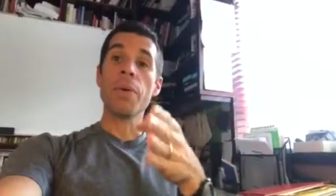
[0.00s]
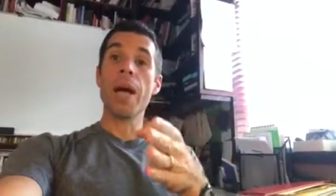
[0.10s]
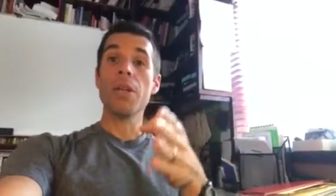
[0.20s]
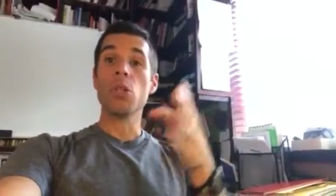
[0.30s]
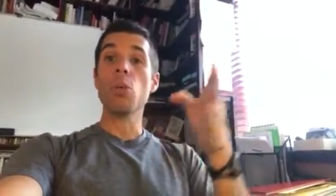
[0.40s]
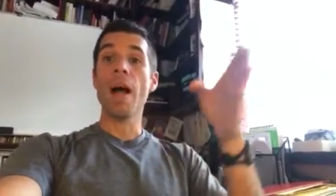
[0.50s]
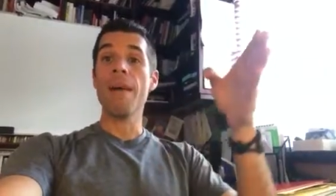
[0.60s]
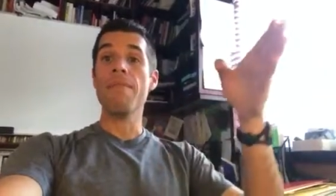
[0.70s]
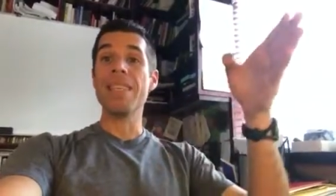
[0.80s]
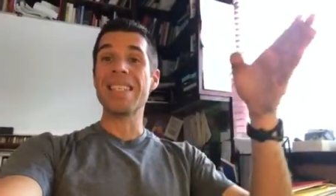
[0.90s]
or not you
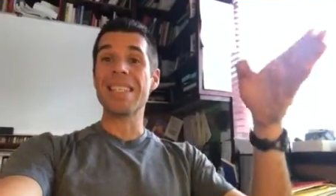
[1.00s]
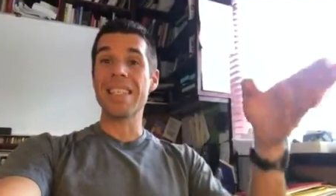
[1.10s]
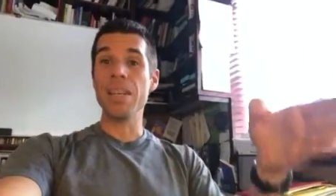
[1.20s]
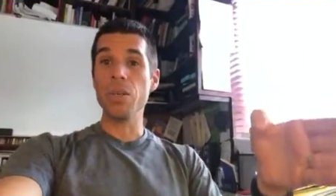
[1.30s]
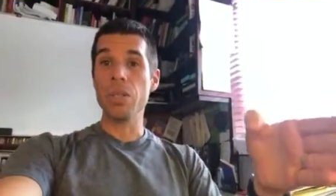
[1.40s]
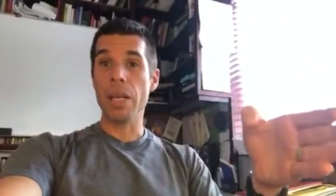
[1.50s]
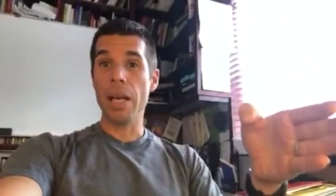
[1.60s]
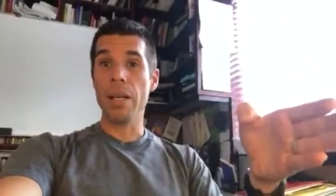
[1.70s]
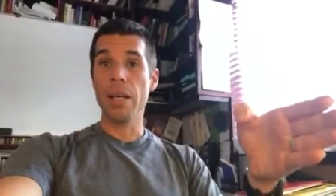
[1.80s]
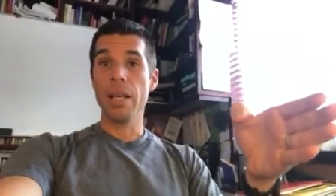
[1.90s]
have the skill set